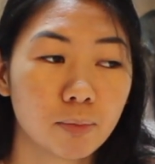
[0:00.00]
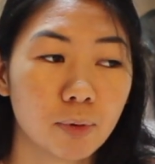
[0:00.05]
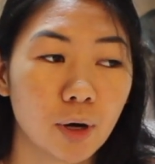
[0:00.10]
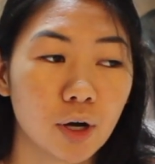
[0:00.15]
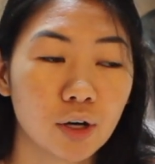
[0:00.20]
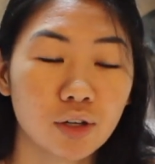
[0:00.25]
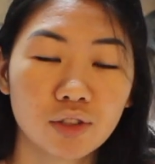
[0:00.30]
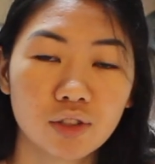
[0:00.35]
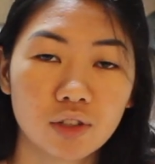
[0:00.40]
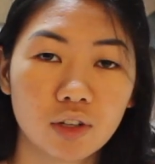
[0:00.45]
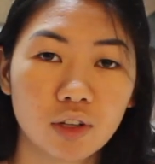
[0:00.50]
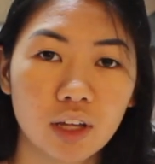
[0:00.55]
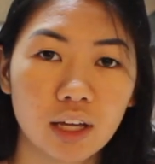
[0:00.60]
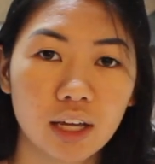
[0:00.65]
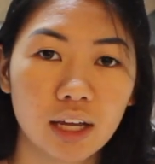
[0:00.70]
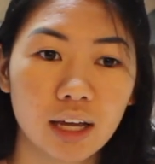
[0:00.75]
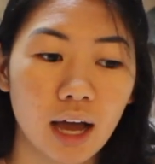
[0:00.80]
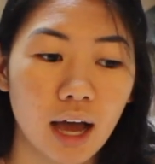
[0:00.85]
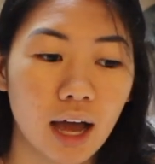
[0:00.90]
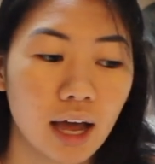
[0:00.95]

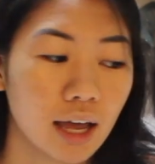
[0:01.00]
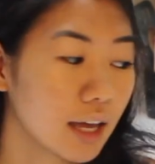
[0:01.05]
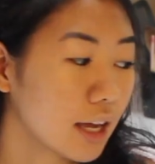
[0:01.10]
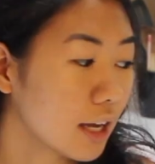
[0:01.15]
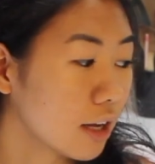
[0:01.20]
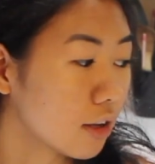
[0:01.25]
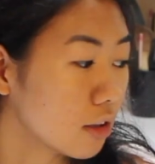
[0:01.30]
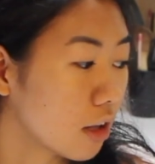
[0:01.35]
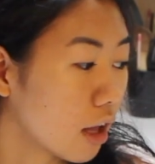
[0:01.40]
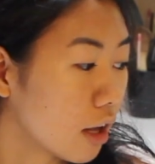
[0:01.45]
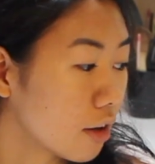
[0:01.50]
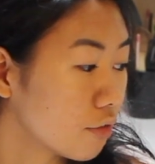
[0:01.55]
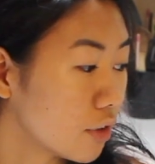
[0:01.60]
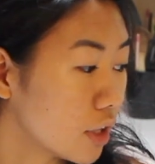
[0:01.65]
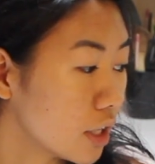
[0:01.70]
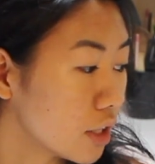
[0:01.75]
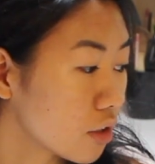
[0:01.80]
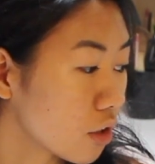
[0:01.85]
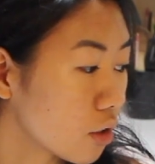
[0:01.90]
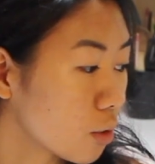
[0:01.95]
Personally, I eat a lot of
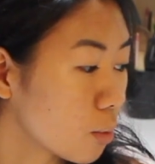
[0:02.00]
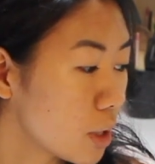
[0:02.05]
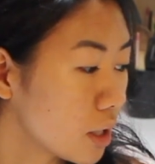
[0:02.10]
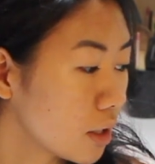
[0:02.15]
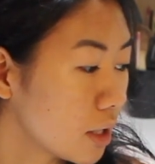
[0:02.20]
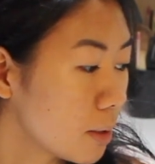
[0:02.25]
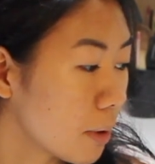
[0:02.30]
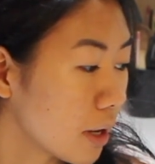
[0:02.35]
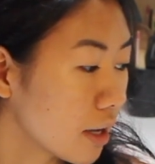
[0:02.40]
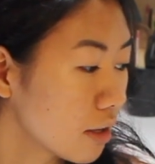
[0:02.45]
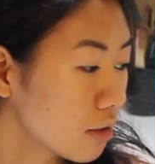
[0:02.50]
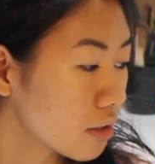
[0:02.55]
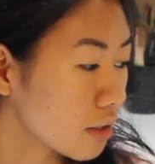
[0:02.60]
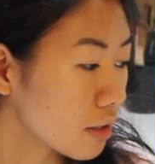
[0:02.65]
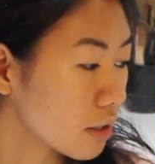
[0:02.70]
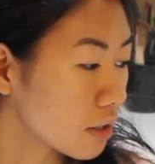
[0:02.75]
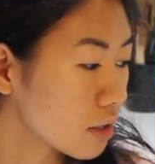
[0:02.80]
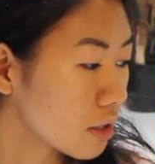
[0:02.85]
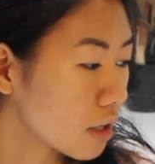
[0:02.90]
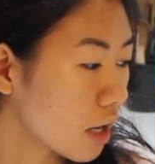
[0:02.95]
these on a weekly
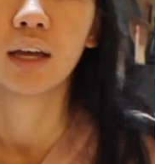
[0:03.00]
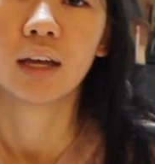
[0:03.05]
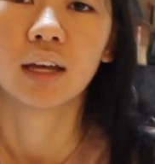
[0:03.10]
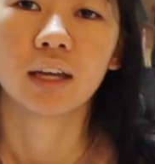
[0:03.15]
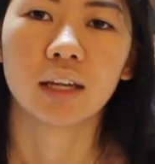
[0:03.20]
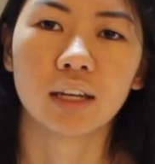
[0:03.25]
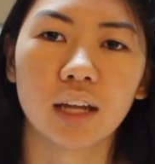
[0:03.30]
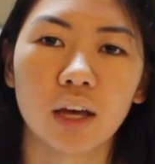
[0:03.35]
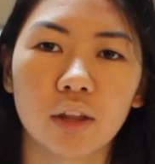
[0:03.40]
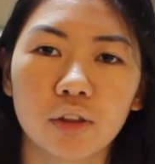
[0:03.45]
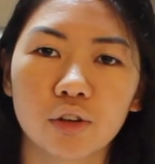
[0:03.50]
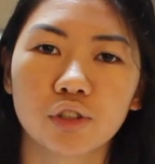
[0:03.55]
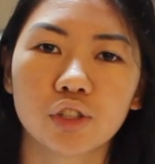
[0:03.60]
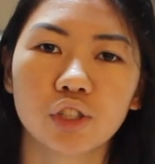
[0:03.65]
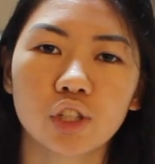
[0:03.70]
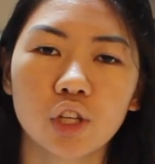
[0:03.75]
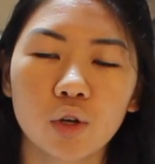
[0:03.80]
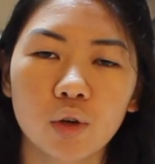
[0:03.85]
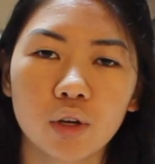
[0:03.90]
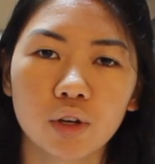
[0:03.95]
basis. Now, there's
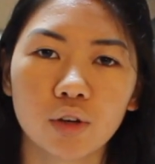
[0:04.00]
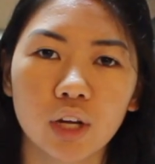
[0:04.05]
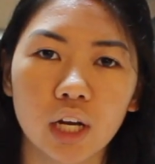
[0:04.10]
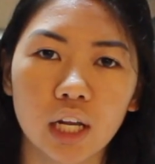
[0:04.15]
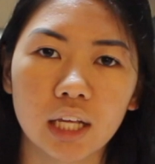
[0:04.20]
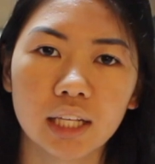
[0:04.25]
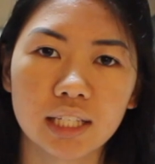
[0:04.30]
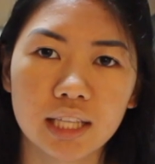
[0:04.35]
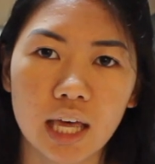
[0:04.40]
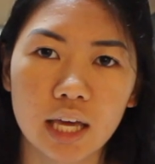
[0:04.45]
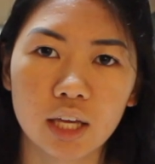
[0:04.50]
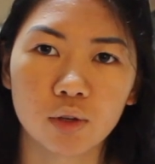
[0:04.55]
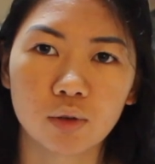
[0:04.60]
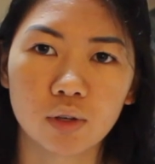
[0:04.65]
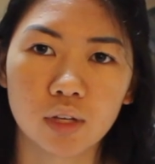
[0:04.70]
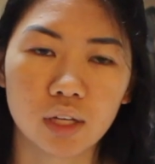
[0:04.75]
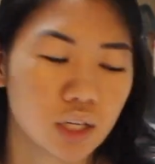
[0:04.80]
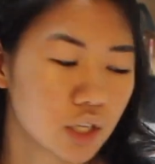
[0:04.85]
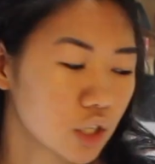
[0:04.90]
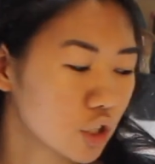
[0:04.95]
2 ingredients that you
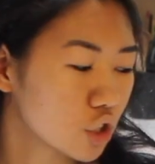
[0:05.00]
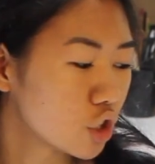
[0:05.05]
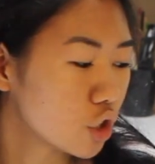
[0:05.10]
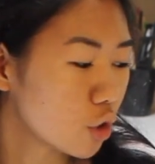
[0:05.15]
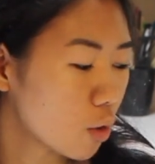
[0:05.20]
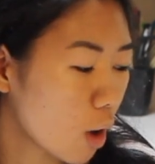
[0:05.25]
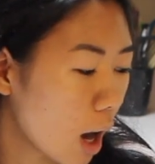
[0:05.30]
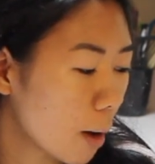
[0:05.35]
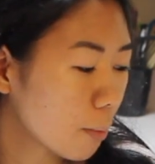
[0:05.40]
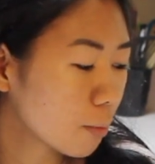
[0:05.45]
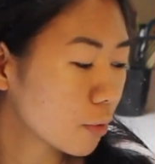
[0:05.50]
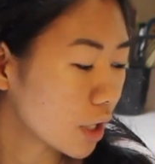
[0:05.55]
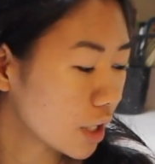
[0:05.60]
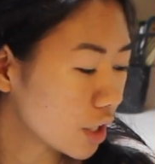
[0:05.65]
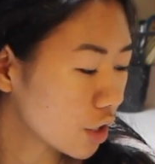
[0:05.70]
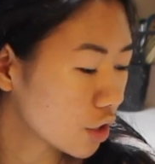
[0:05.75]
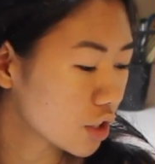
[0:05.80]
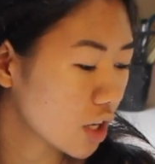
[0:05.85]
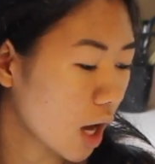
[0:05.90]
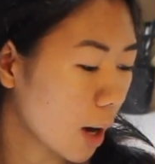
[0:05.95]
need to
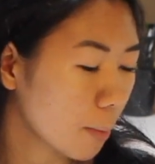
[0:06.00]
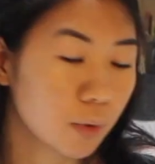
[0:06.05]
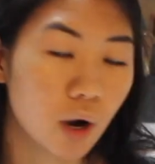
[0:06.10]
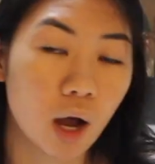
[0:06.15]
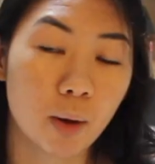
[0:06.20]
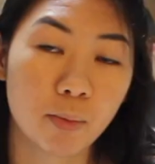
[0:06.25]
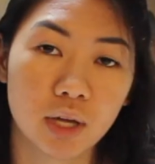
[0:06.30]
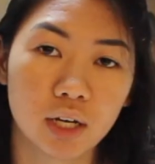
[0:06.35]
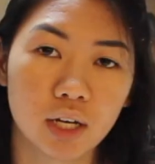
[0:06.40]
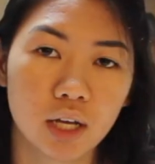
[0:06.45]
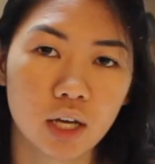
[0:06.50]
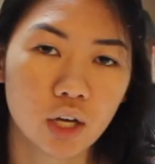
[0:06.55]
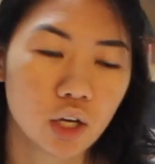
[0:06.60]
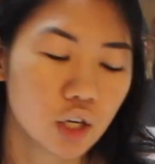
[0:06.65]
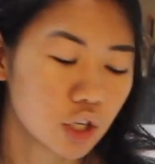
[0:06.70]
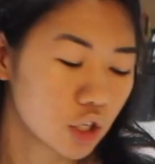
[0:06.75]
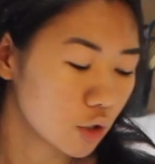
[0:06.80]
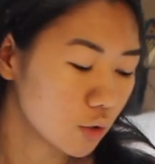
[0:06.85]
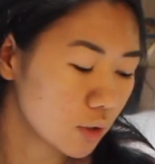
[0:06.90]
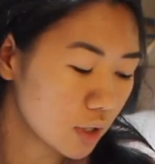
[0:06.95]
upgrade your top ramen.
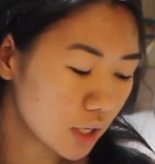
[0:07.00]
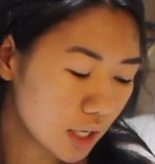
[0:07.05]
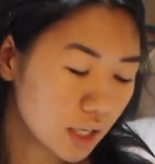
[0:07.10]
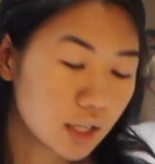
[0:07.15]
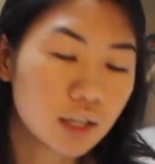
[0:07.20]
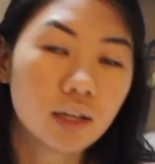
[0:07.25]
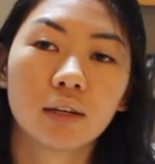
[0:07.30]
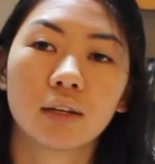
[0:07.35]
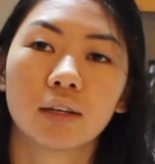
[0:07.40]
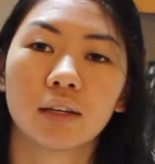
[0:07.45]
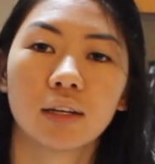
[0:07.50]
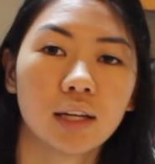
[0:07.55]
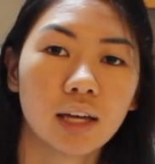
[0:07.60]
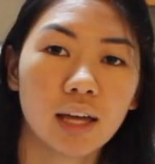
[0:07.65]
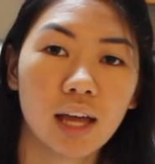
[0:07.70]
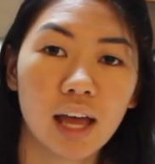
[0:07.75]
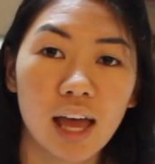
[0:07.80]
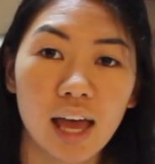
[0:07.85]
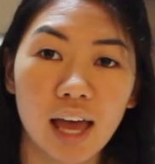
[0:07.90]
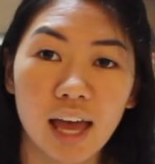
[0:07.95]
You need
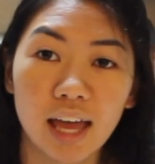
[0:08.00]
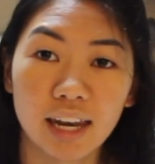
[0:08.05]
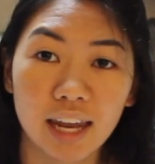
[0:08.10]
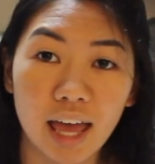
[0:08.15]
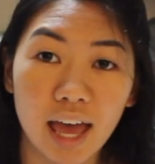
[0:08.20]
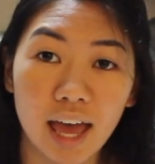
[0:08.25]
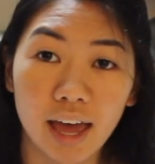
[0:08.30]
an